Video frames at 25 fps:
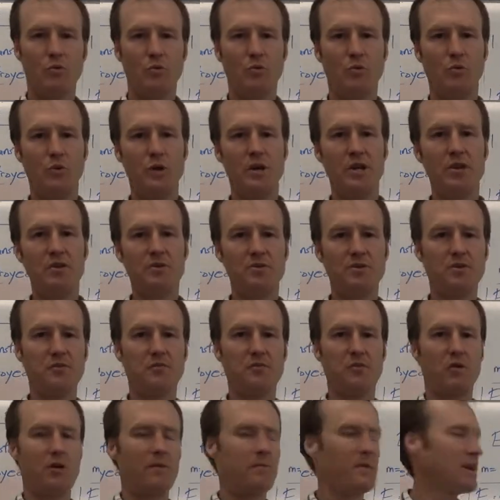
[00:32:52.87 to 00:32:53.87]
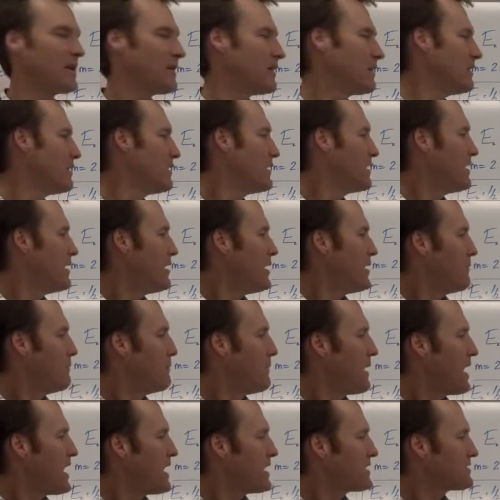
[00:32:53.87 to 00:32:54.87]
We use the formula
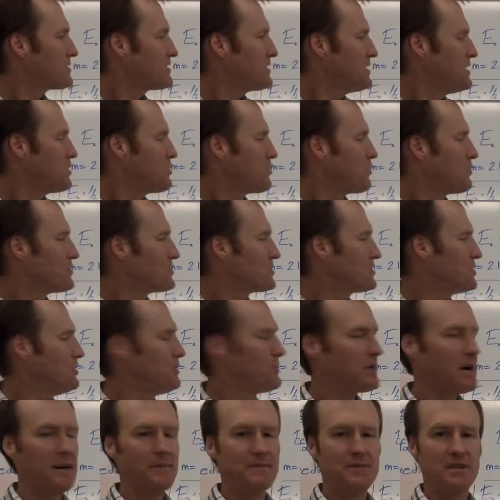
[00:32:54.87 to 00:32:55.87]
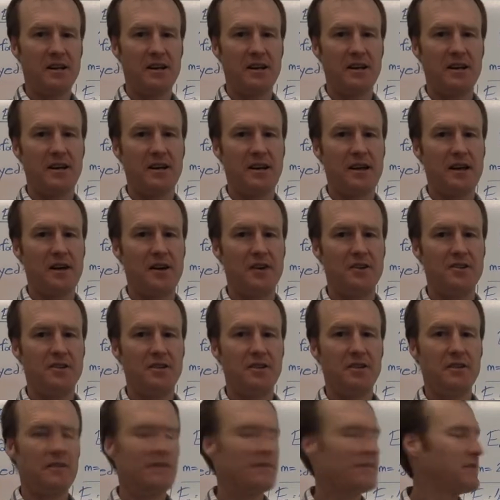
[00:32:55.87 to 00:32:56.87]
mass equals 2 times kinetic
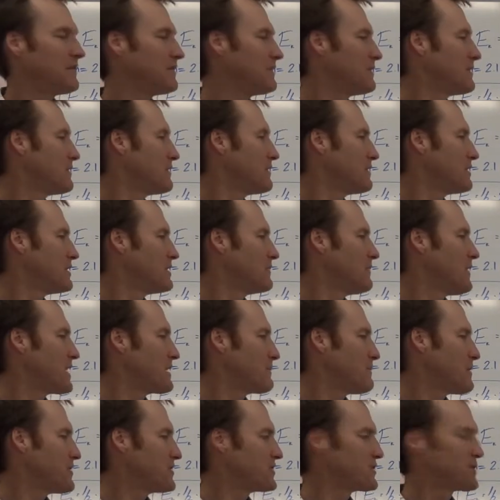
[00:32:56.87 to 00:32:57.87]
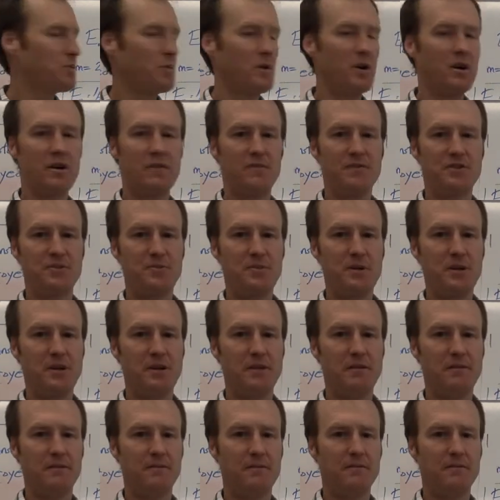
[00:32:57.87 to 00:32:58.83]
energy divided by the square of the speed.